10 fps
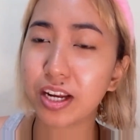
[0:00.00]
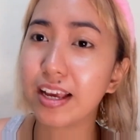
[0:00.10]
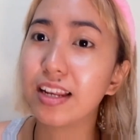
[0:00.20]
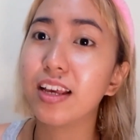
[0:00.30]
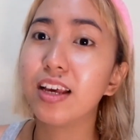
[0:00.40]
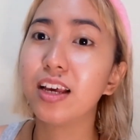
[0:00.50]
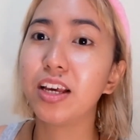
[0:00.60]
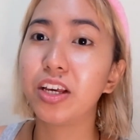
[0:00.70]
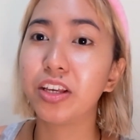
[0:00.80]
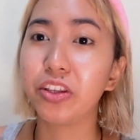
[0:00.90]
Again,
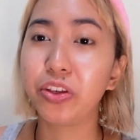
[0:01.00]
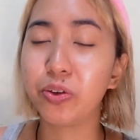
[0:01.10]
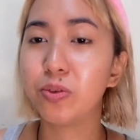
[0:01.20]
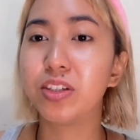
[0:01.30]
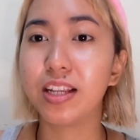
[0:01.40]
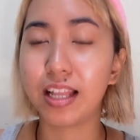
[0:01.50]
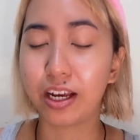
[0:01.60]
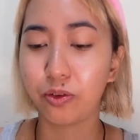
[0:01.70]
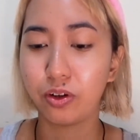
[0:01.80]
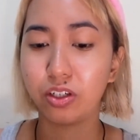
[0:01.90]
use the
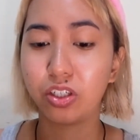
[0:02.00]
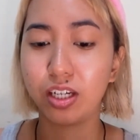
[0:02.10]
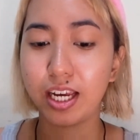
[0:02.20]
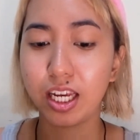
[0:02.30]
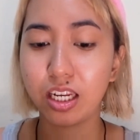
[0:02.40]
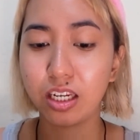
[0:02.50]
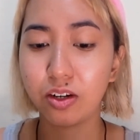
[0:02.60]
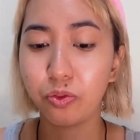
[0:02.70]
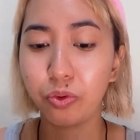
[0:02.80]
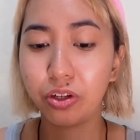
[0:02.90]
language. And
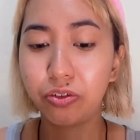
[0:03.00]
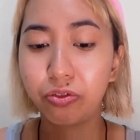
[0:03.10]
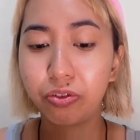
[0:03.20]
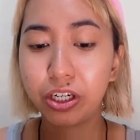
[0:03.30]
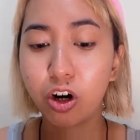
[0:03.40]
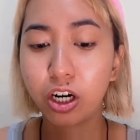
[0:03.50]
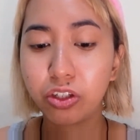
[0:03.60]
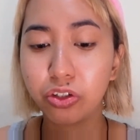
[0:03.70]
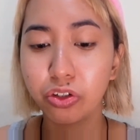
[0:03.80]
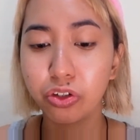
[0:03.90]
with
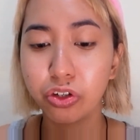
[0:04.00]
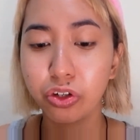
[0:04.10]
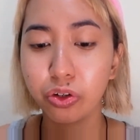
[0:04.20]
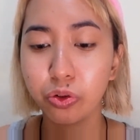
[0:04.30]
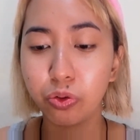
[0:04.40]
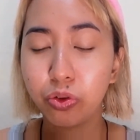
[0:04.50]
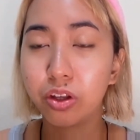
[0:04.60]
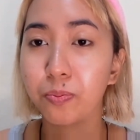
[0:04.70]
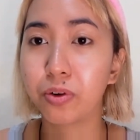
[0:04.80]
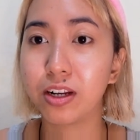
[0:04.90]
regards to
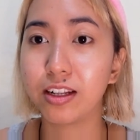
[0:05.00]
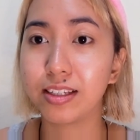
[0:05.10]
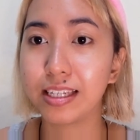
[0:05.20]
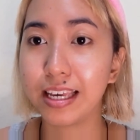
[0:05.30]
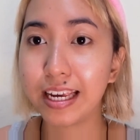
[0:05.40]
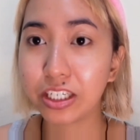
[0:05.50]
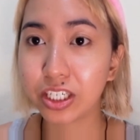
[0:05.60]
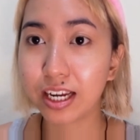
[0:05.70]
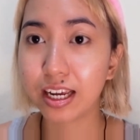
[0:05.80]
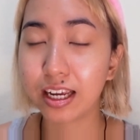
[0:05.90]
the
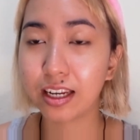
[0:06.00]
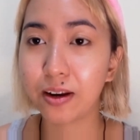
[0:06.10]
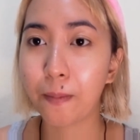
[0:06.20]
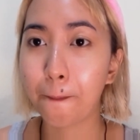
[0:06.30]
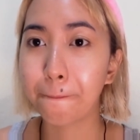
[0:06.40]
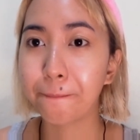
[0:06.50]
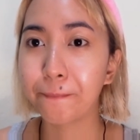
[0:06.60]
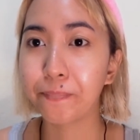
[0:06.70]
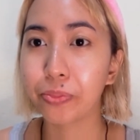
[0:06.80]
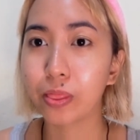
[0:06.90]
pronunciation,
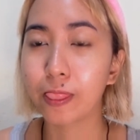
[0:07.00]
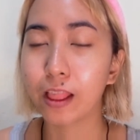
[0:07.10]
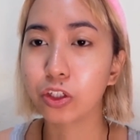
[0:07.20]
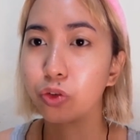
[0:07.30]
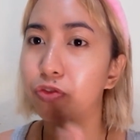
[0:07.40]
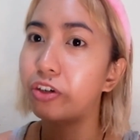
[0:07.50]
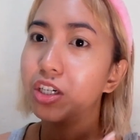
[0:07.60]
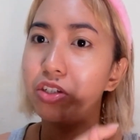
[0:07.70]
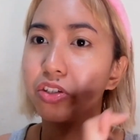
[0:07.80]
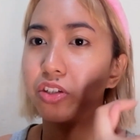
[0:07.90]
so
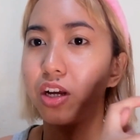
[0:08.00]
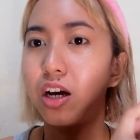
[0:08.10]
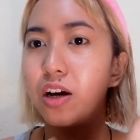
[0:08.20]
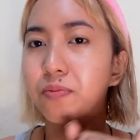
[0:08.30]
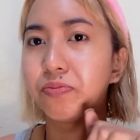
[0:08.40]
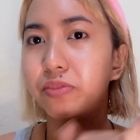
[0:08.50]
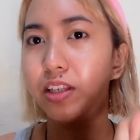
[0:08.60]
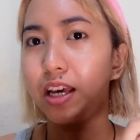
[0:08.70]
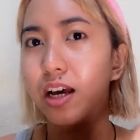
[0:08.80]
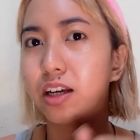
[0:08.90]
first,
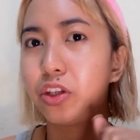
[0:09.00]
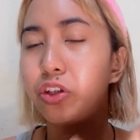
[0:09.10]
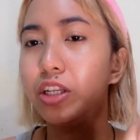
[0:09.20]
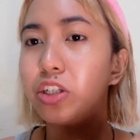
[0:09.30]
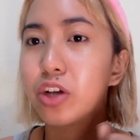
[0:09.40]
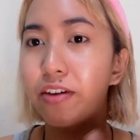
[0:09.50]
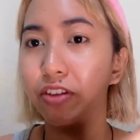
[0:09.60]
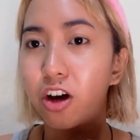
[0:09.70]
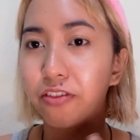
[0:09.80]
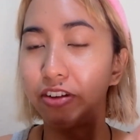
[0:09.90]
yeah, you need to have the
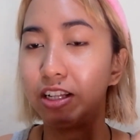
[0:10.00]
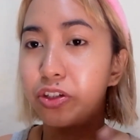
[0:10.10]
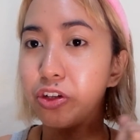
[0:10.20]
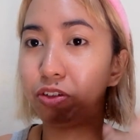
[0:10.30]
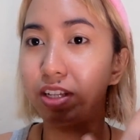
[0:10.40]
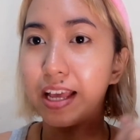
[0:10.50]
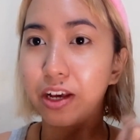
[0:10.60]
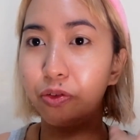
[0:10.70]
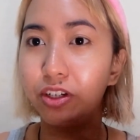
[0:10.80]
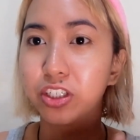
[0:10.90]
confidence to use the
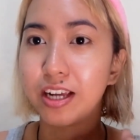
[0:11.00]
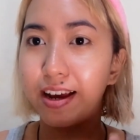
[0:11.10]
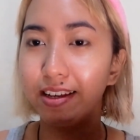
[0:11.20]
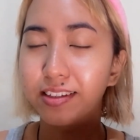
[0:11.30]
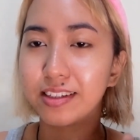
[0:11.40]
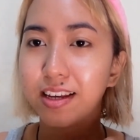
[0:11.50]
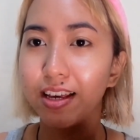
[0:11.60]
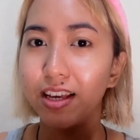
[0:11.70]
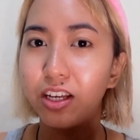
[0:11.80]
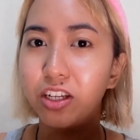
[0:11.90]
language, guys.
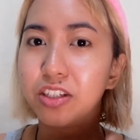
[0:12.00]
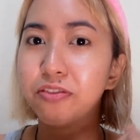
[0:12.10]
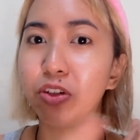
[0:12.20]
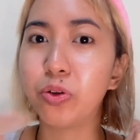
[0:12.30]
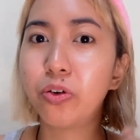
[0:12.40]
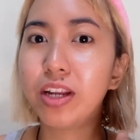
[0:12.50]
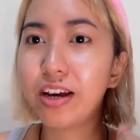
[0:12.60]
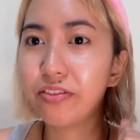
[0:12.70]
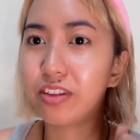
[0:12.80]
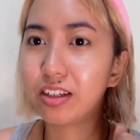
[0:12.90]
Because if you don't
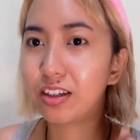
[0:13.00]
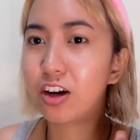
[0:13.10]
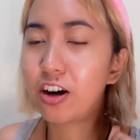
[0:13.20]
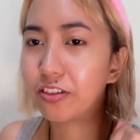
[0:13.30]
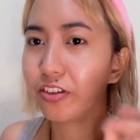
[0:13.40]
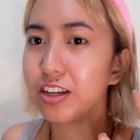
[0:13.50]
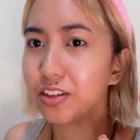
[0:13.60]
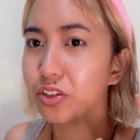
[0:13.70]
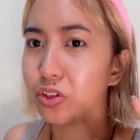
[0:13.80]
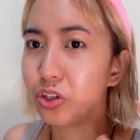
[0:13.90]
have the
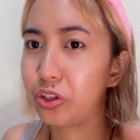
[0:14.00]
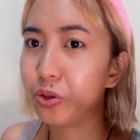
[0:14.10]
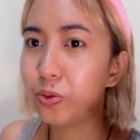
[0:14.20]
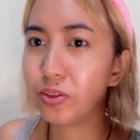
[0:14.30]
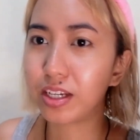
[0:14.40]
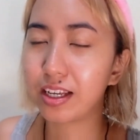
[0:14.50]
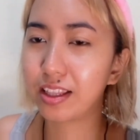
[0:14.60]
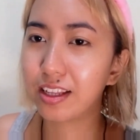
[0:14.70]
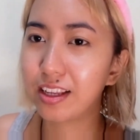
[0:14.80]
confidence to use it,